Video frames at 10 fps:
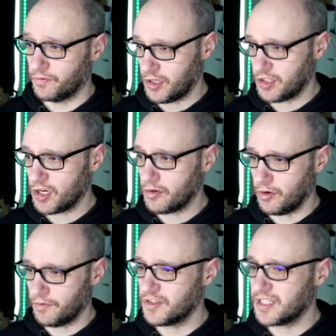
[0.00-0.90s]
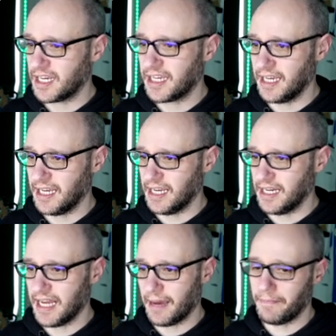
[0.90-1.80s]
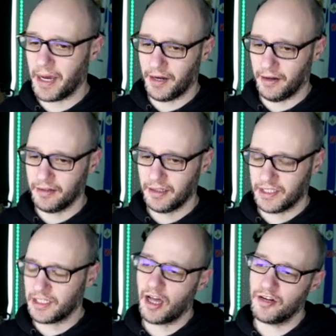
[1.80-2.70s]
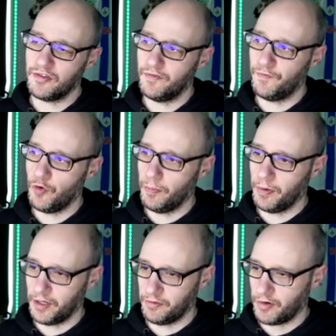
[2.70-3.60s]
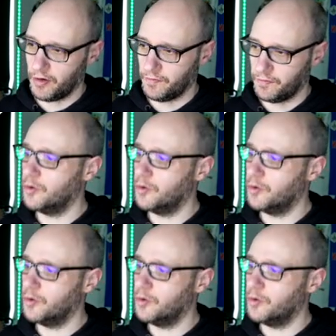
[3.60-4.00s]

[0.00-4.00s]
So in total, if you take it in that manner, that's 104 point growth.